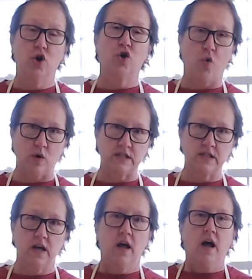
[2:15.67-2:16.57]
quarts
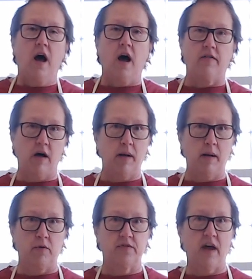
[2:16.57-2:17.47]
of hot
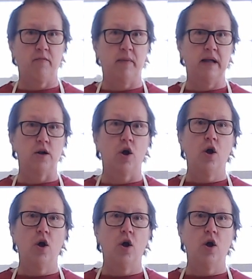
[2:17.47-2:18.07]
peppers have been